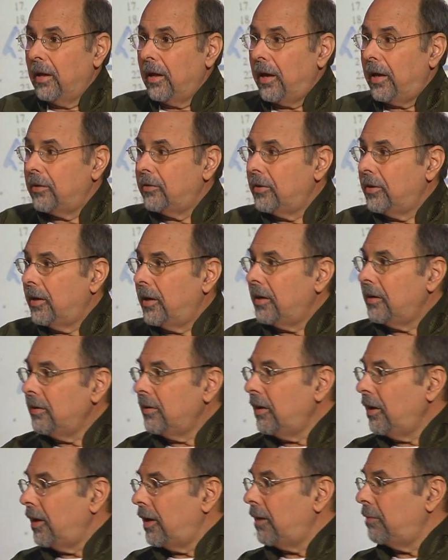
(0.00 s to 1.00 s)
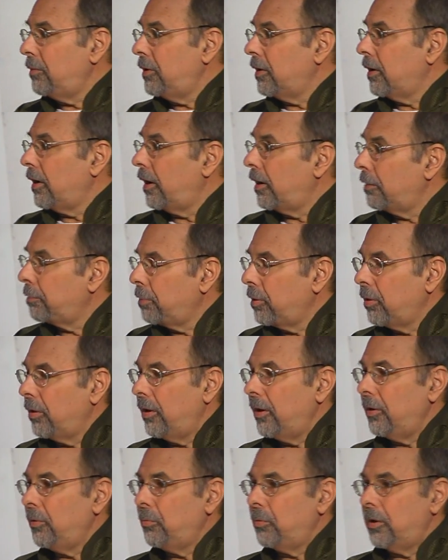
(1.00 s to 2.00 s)
And to get a name, you got to
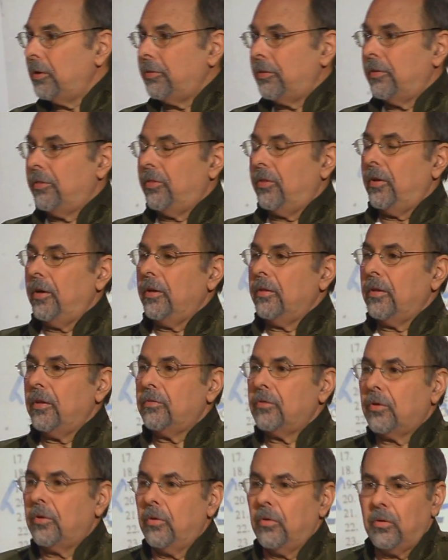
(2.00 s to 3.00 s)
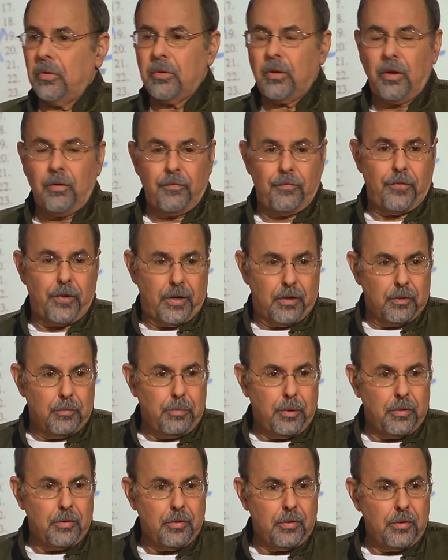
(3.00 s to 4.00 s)
play with a thing that's called
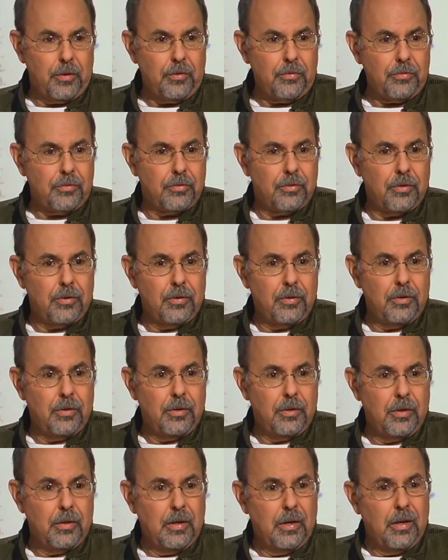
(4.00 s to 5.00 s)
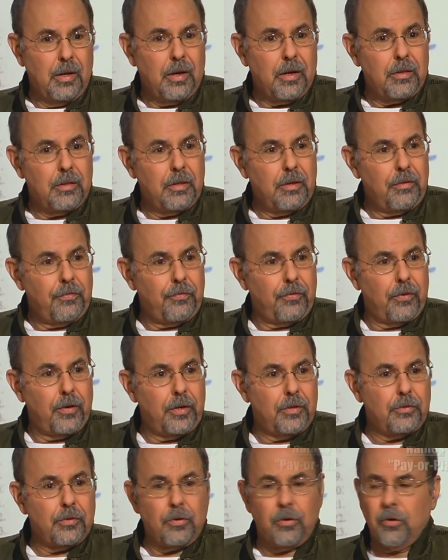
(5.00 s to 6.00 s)
availabilities, and then a
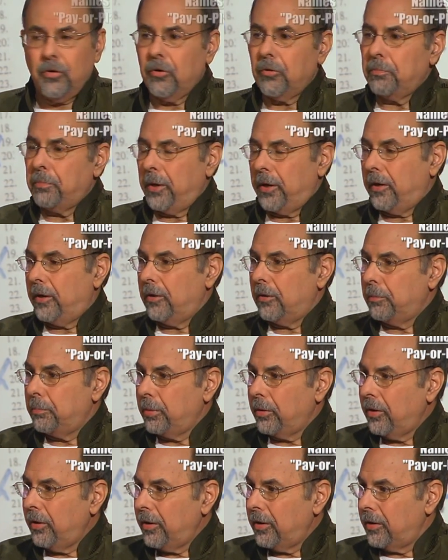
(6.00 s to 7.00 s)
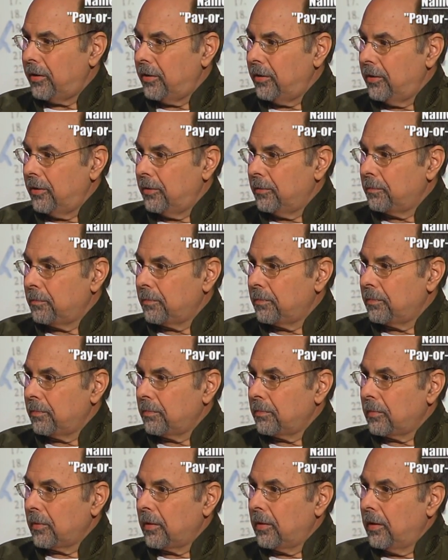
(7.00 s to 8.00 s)
phrase called pay or play.
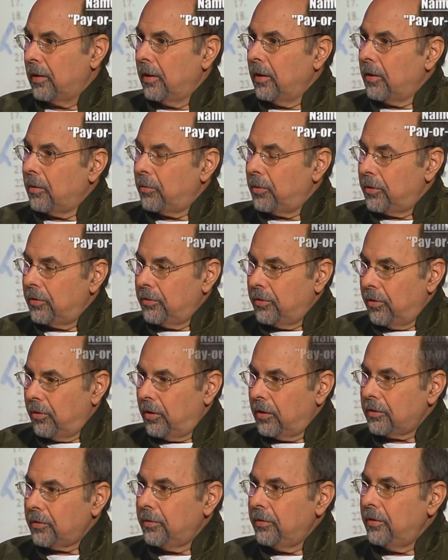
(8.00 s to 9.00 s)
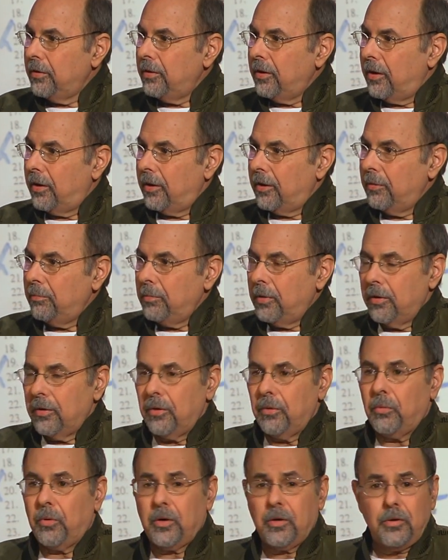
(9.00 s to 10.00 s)
When you talk to the name,
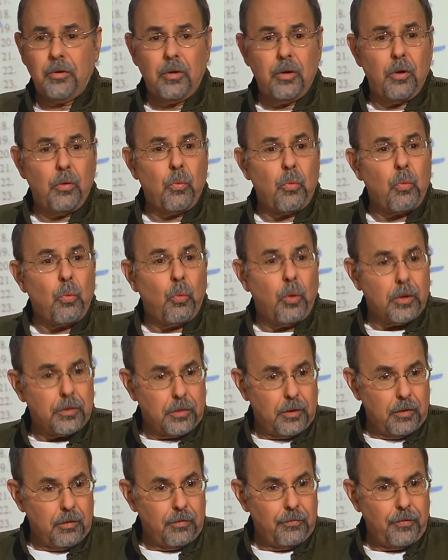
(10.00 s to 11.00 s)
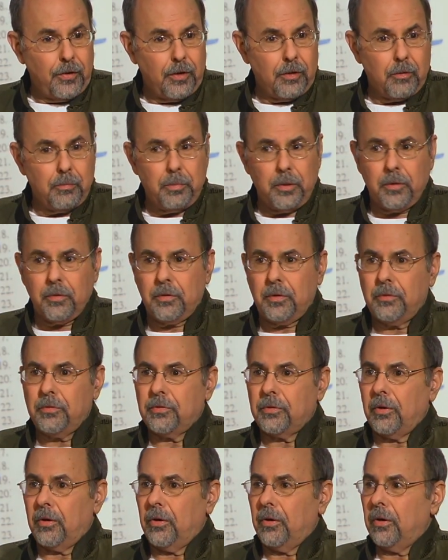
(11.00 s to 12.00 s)
you want to know what their
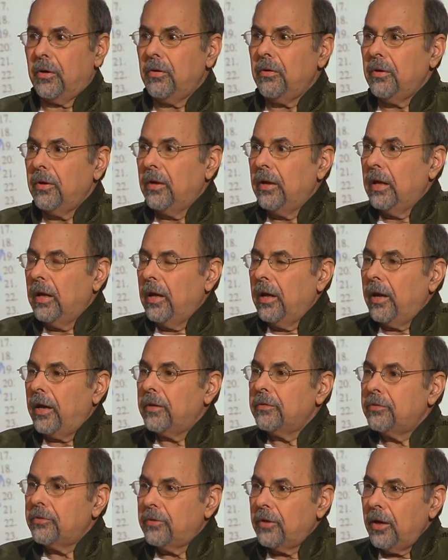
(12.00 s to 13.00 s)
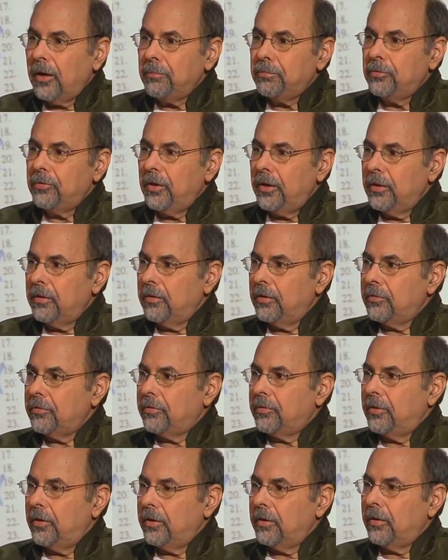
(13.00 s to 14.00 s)
availabilities are, and stop saying this
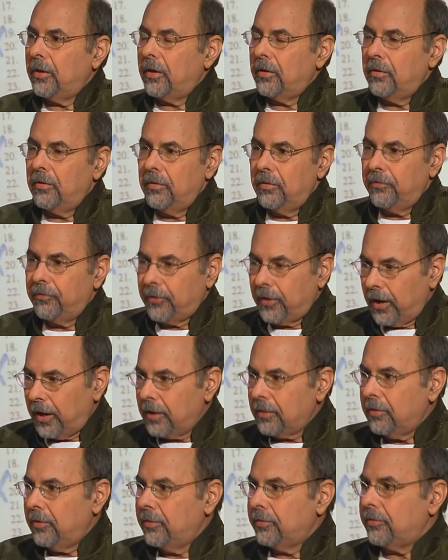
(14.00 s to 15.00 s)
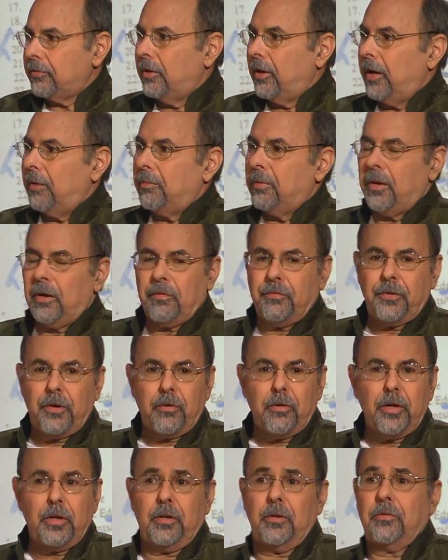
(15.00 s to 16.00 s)
thing that you've got this name and they're
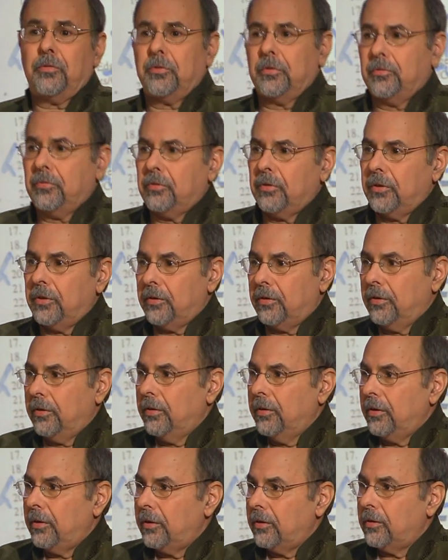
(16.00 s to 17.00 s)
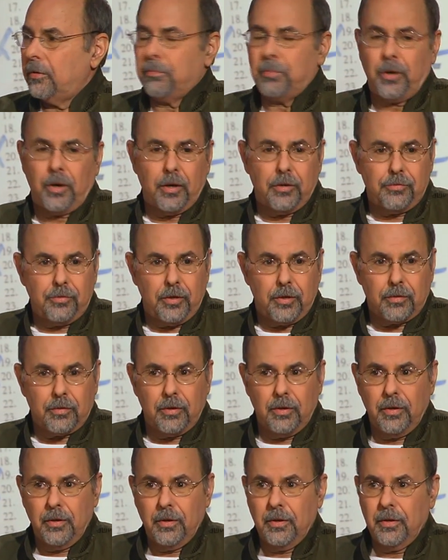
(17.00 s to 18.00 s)
very interested in the
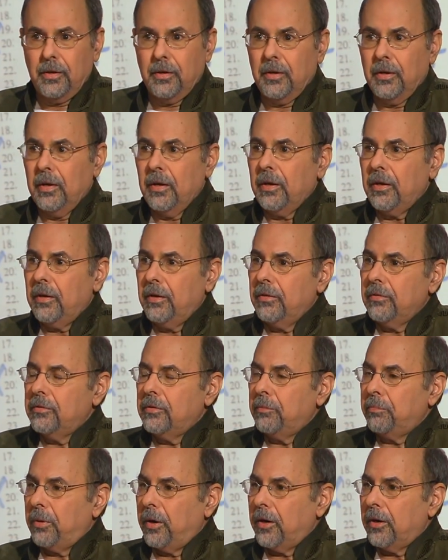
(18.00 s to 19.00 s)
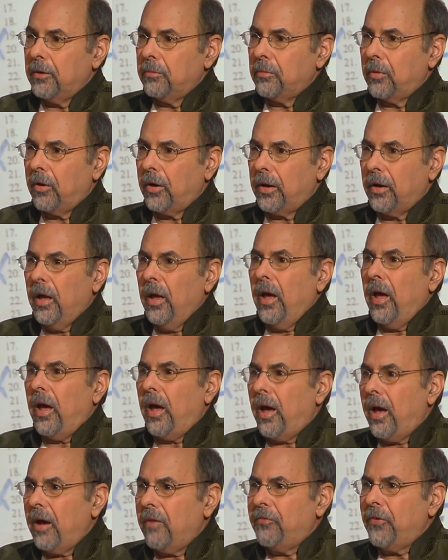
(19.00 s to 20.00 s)
project. Here's the bottom line.
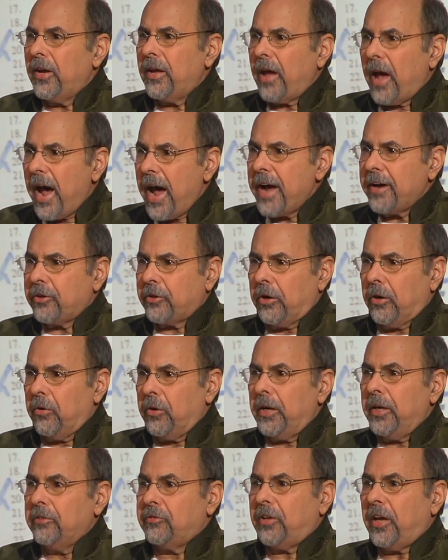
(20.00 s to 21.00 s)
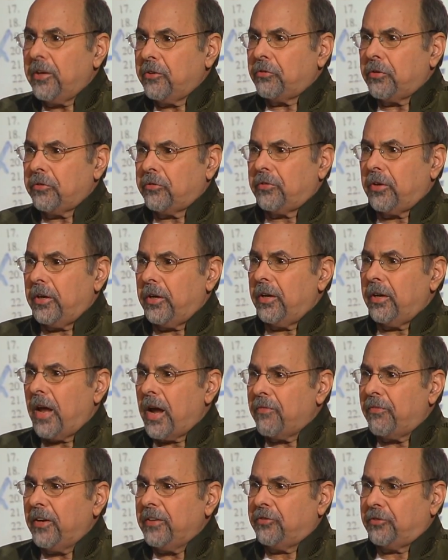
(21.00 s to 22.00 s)
Every actor is interested in
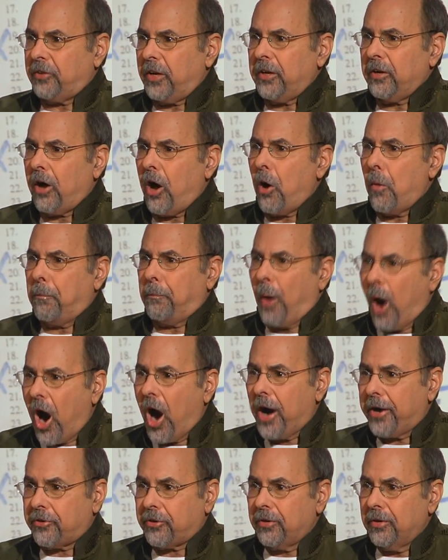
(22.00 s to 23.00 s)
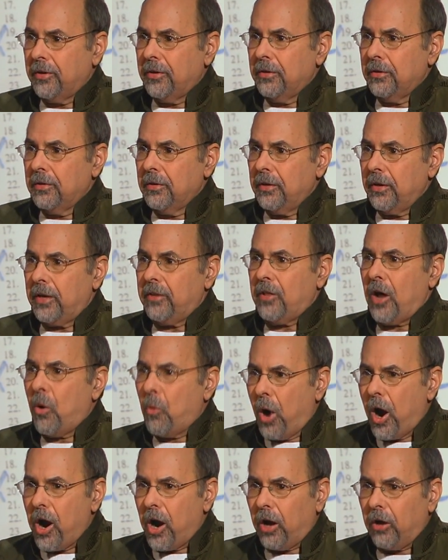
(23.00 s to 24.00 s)
every single part in the
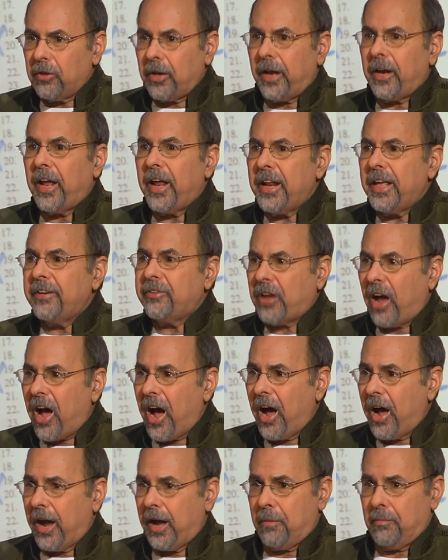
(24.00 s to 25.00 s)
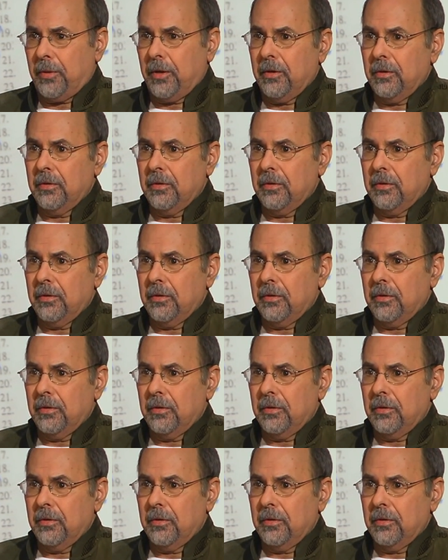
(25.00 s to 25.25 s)
world at any time.